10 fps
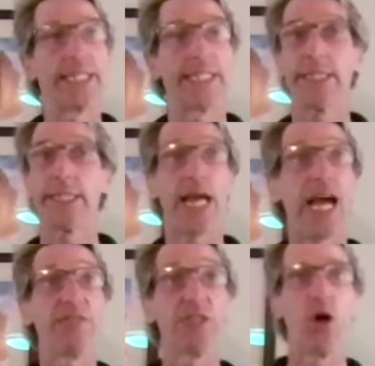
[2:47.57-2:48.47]
didn't
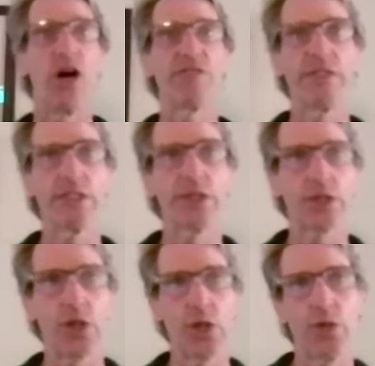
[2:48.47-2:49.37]
have an office.
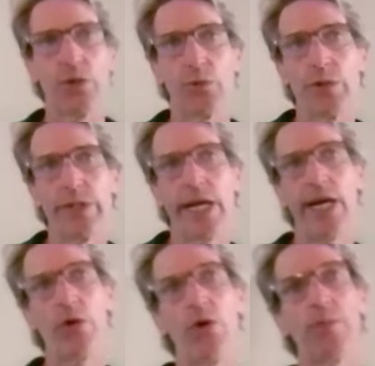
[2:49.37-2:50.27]
So we're
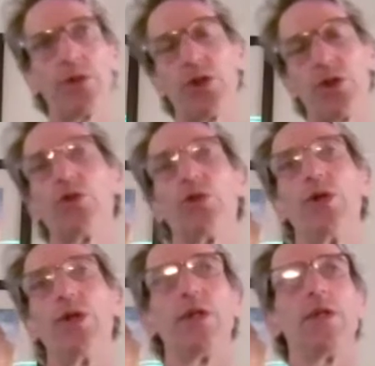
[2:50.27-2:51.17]
now up to,